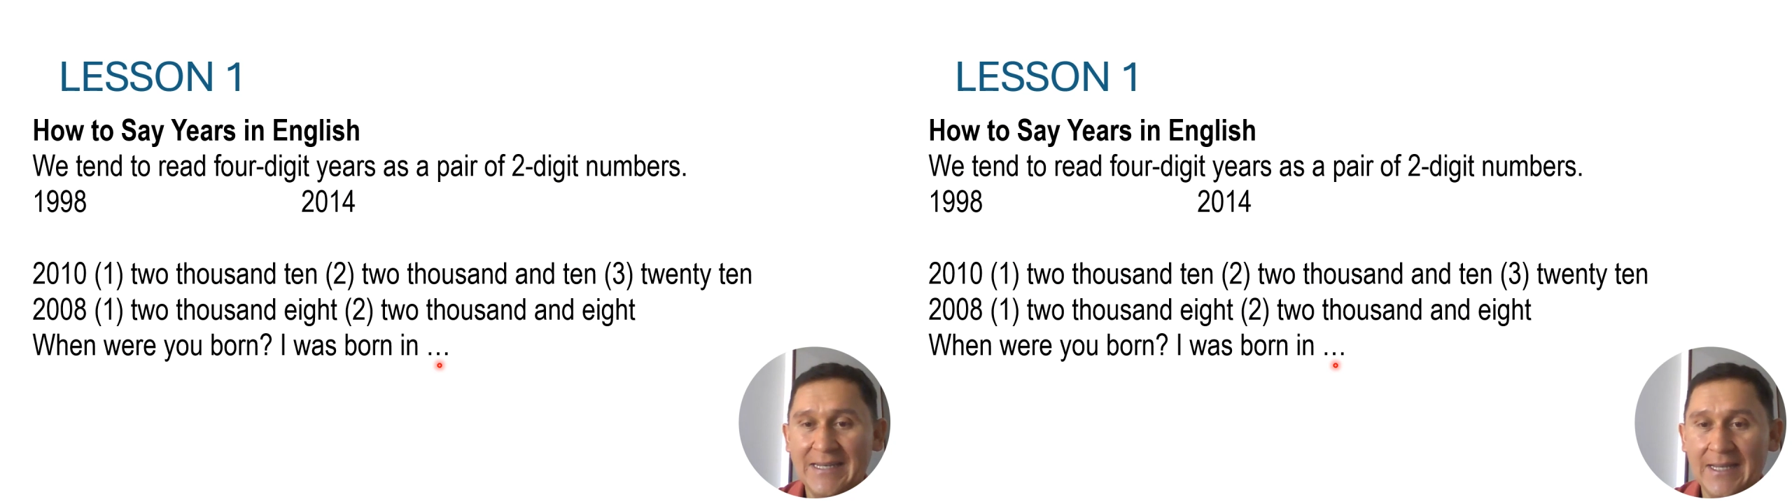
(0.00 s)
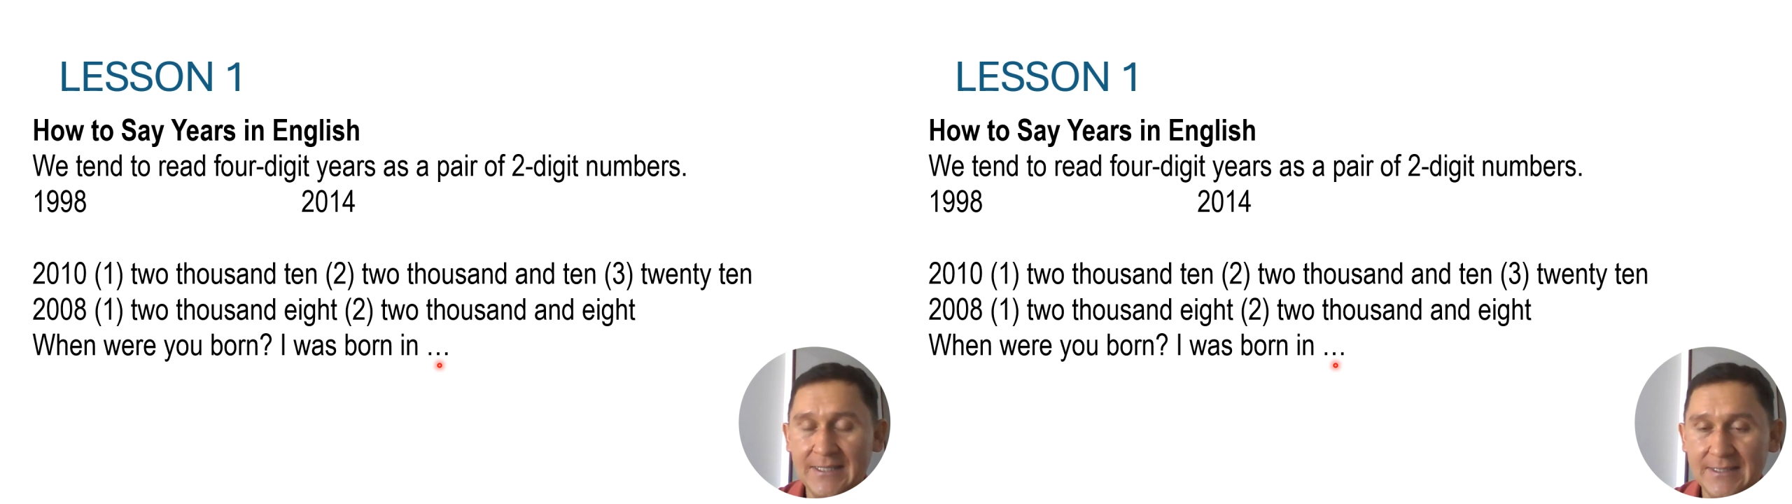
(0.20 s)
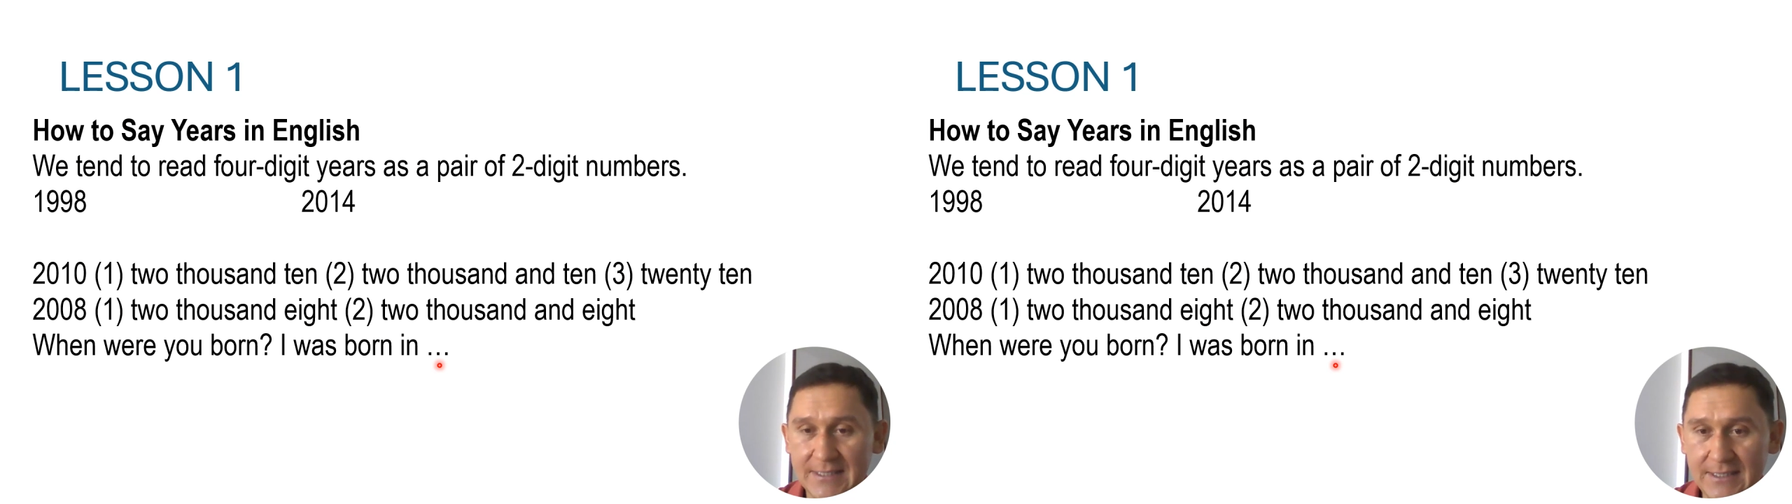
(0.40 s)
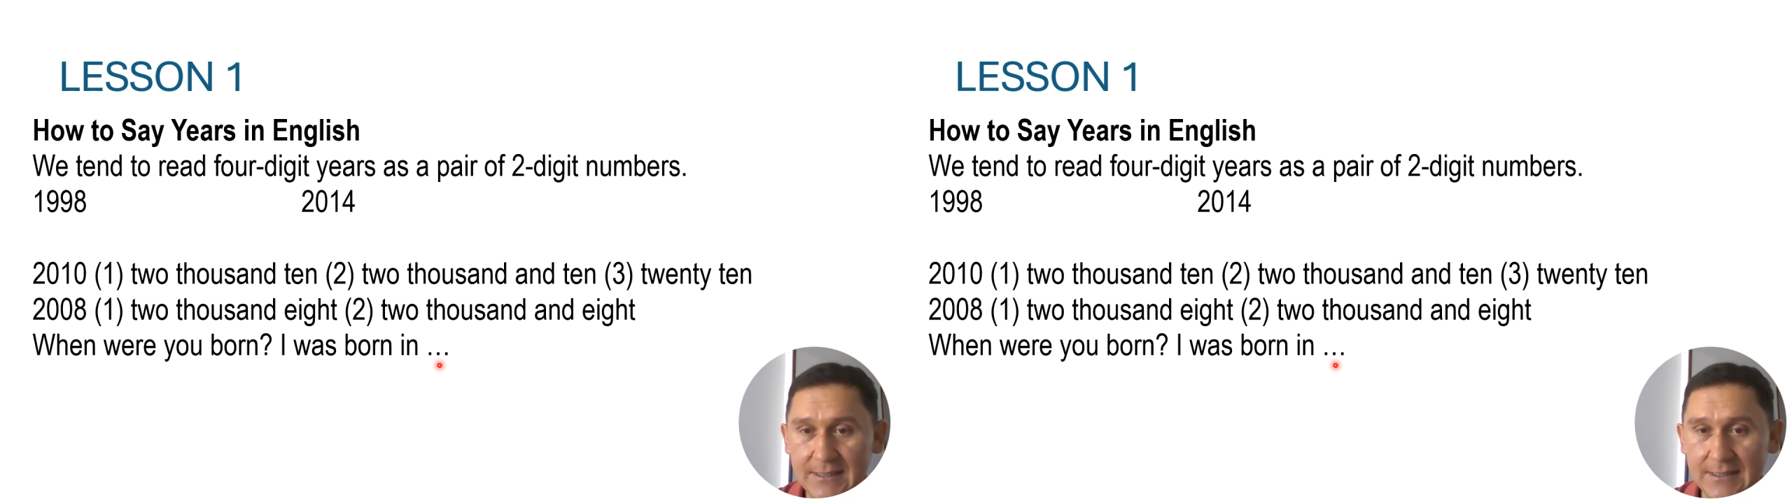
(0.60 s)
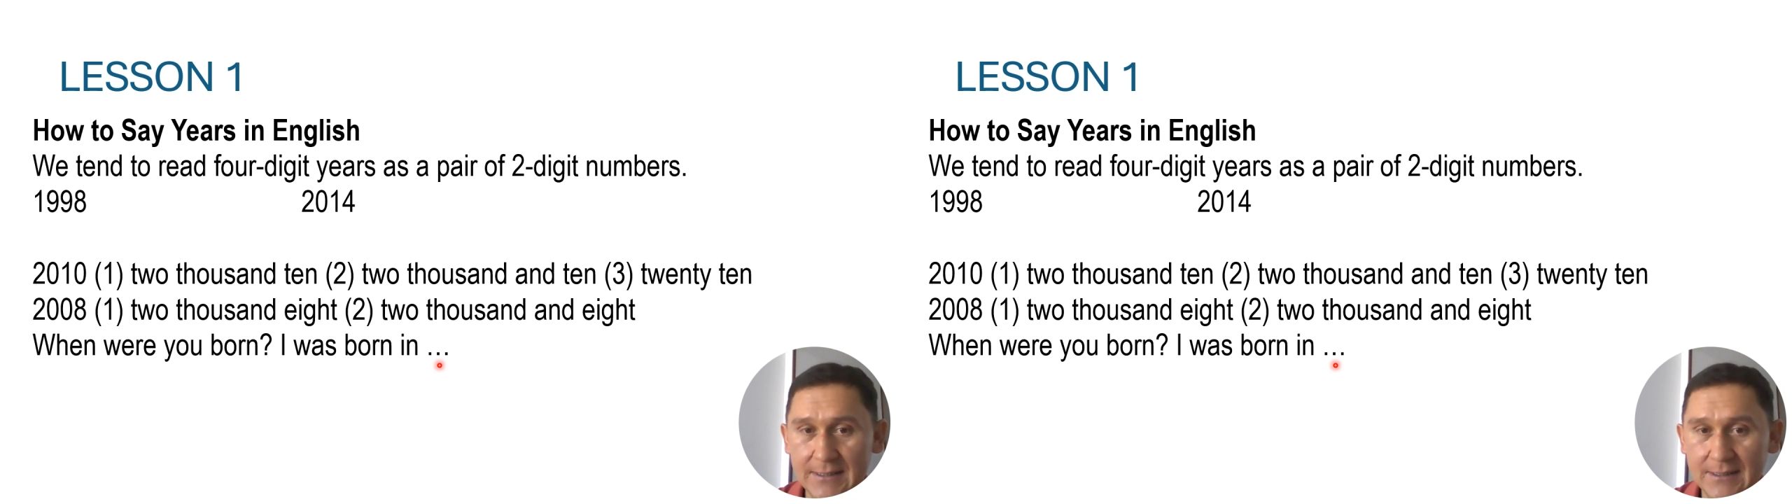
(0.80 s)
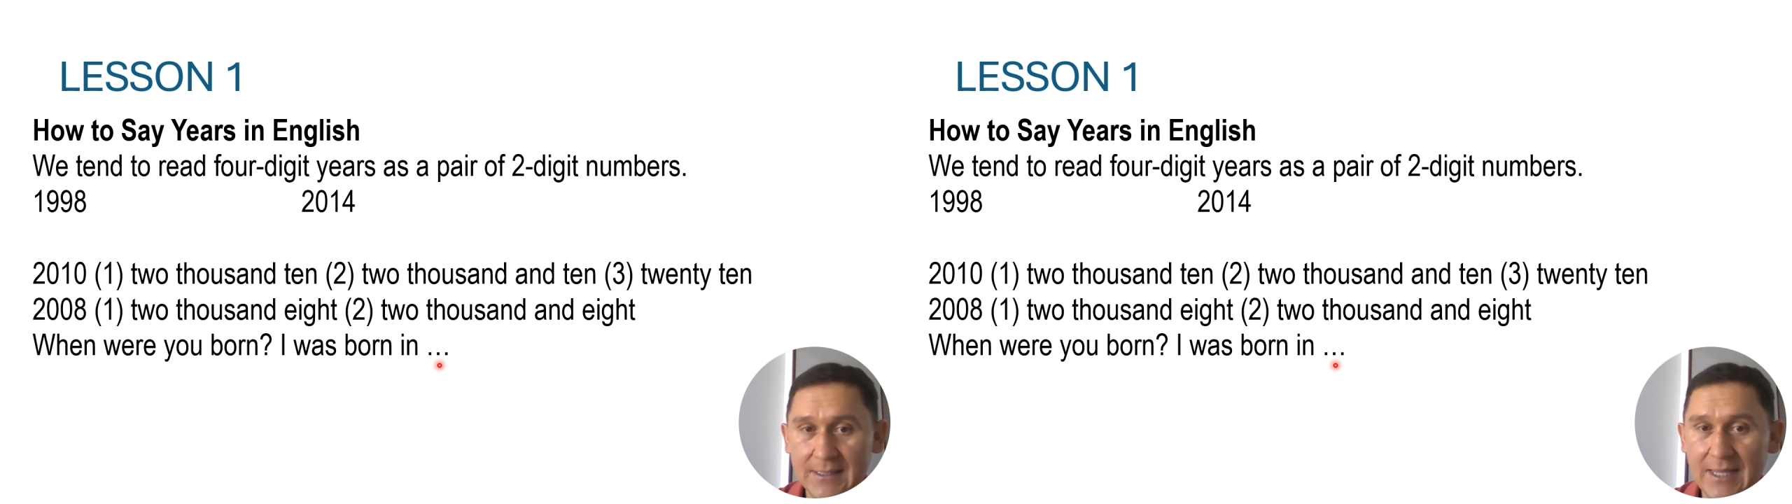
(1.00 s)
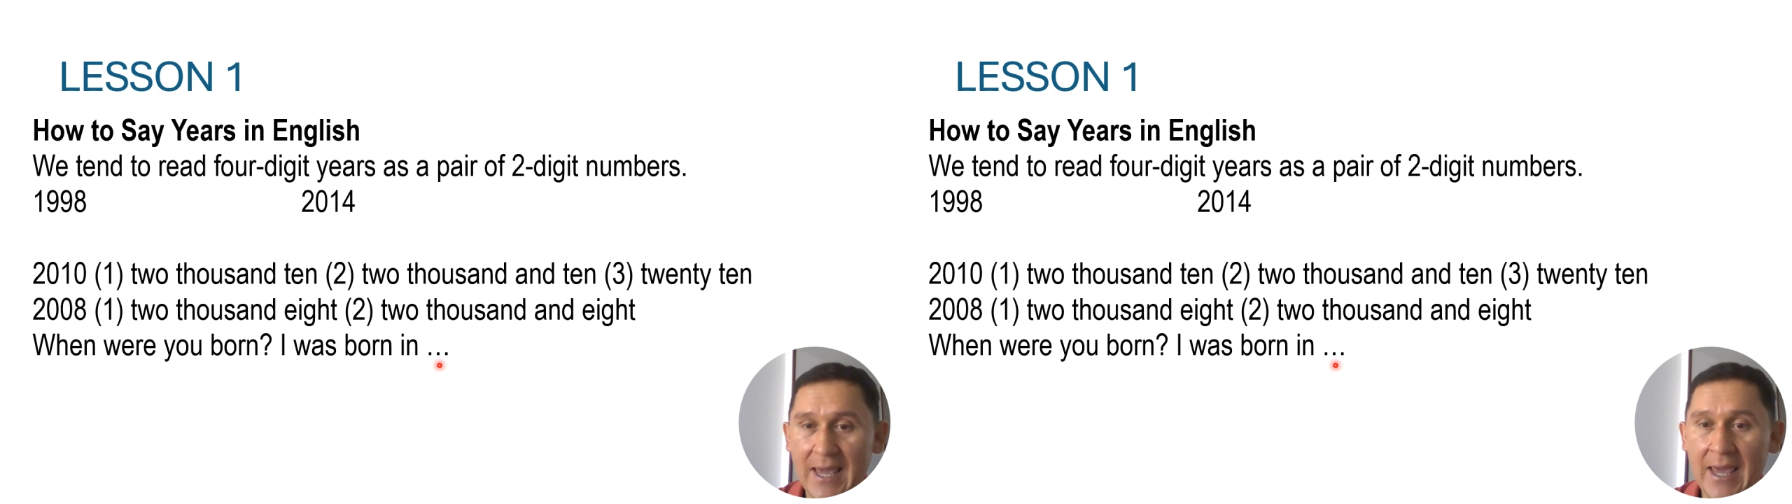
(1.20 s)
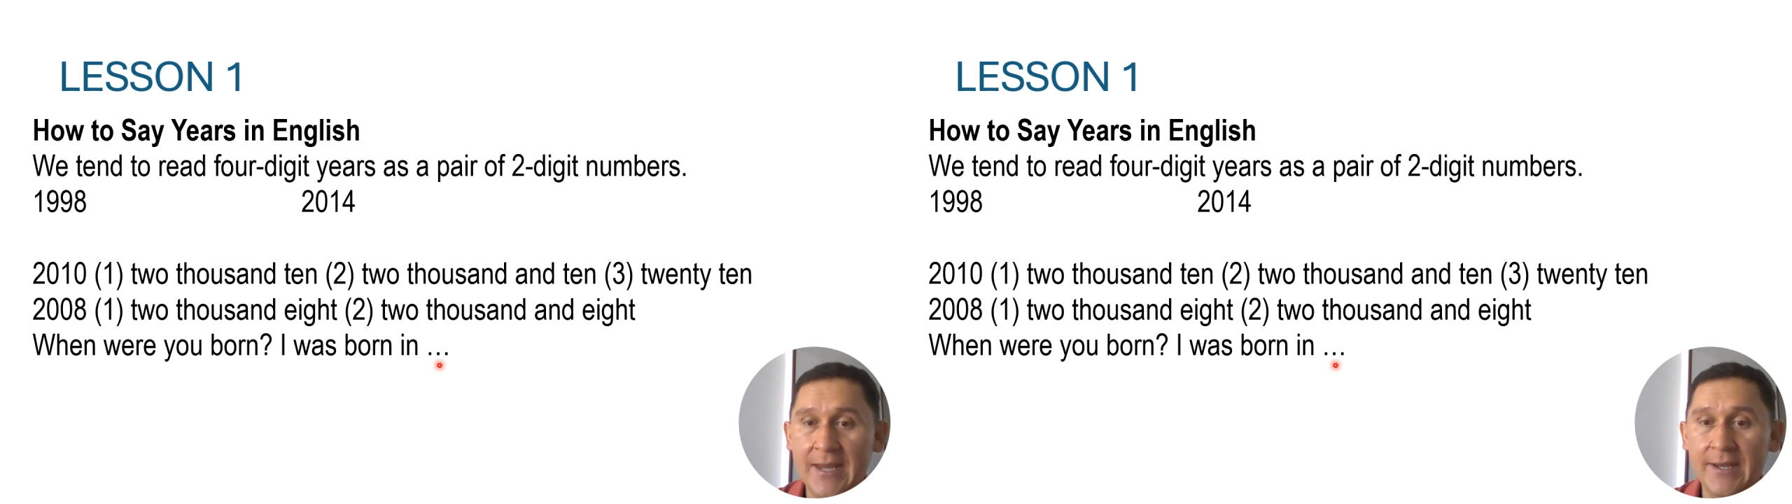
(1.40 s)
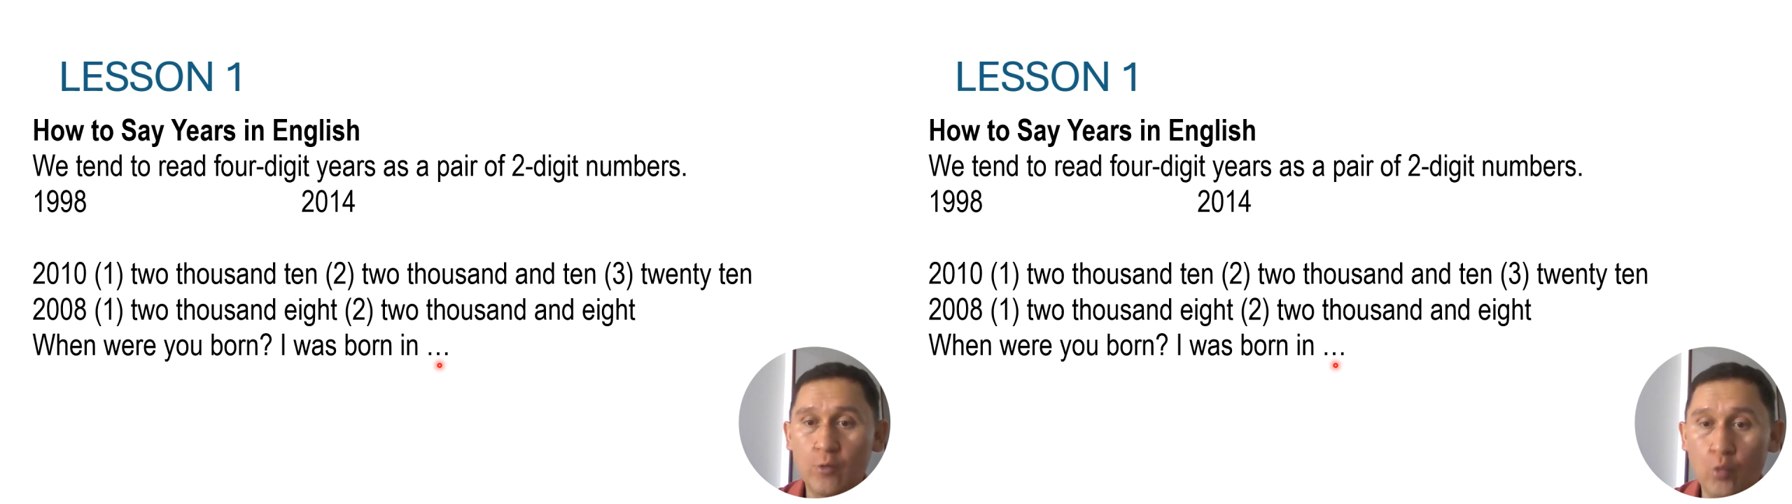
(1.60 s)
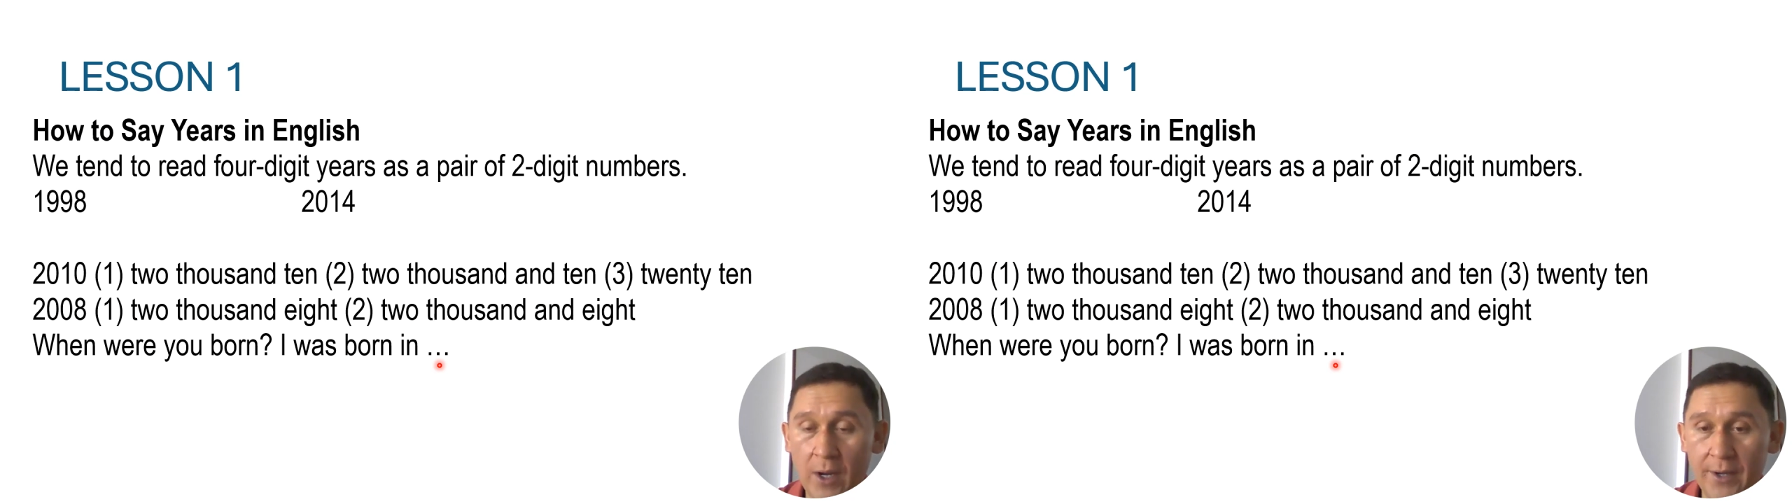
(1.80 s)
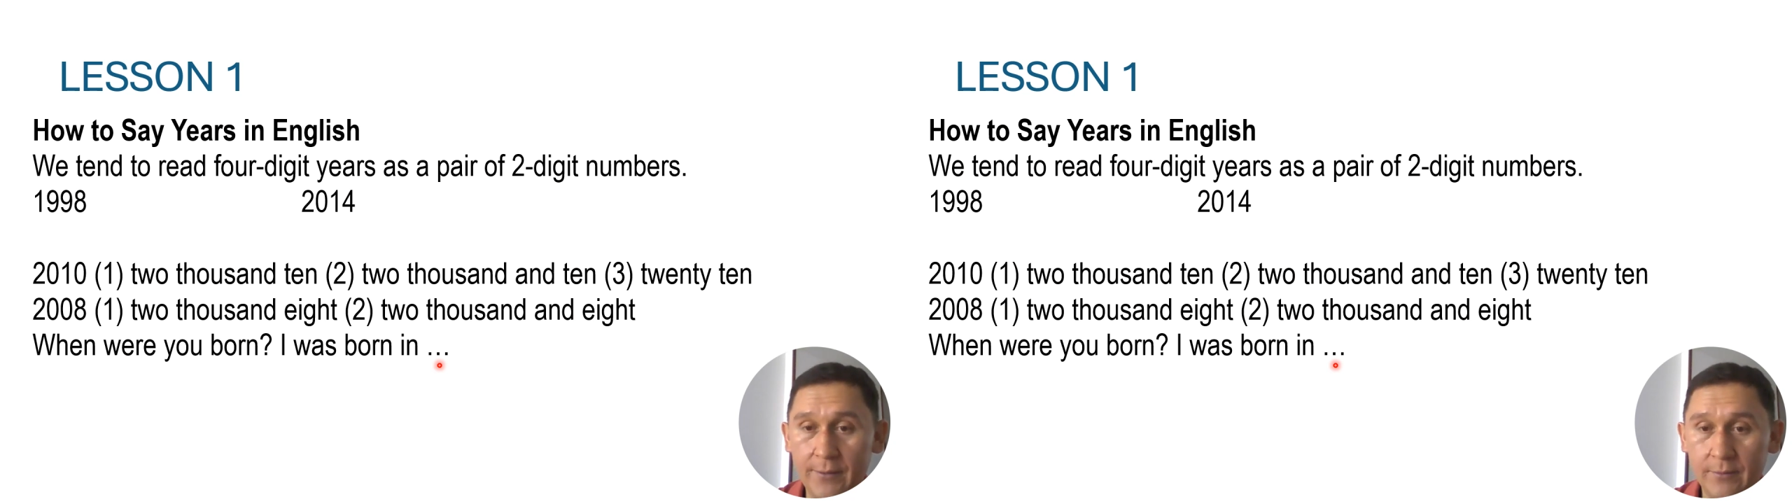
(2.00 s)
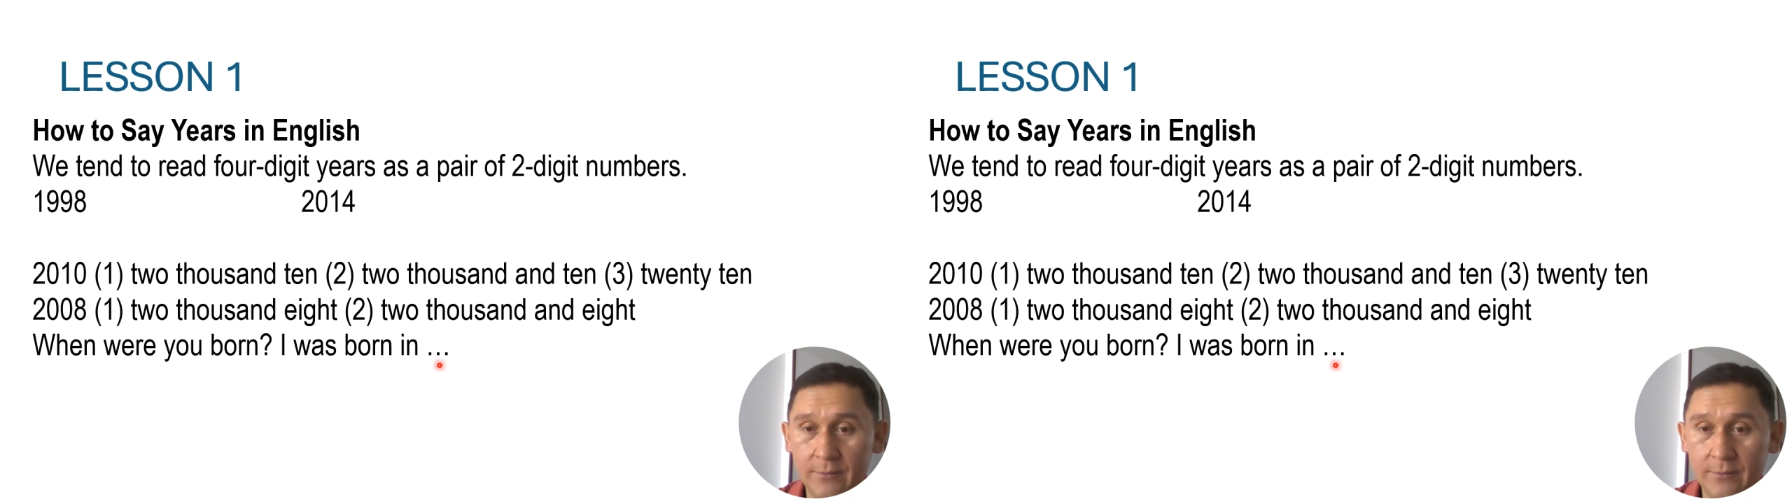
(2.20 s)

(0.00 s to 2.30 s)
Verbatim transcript: 1981.